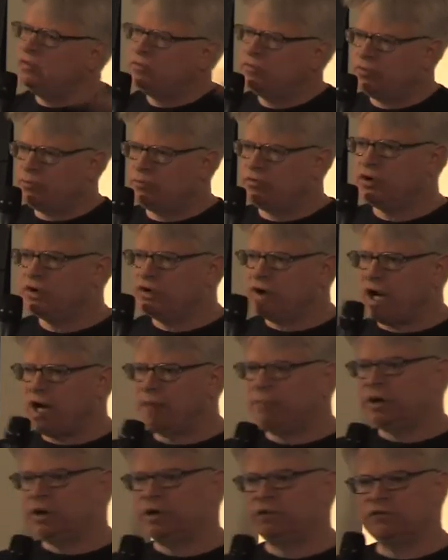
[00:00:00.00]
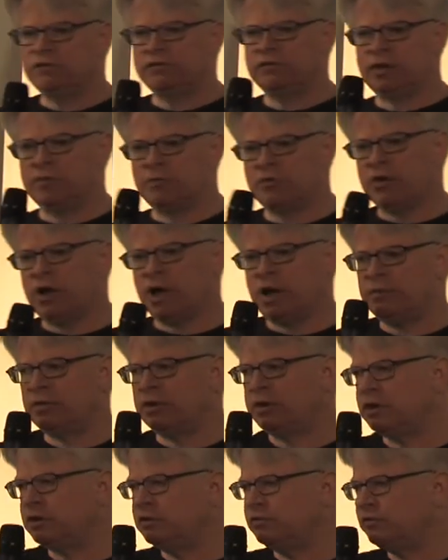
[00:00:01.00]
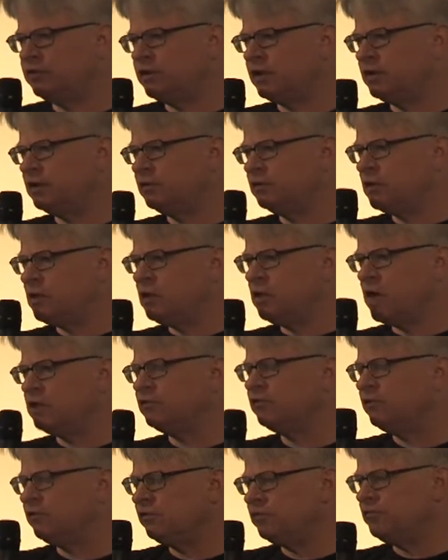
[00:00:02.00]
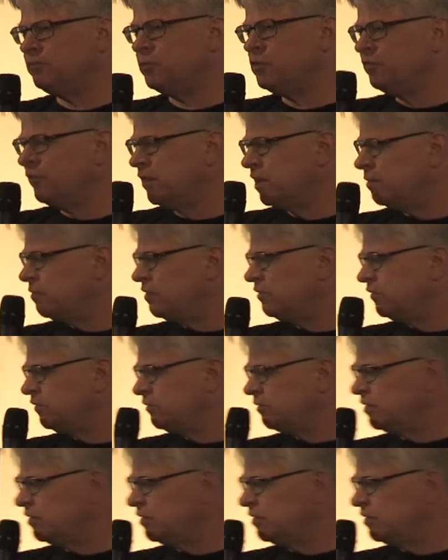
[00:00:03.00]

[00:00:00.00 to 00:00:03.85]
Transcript: the predominant collections of moving images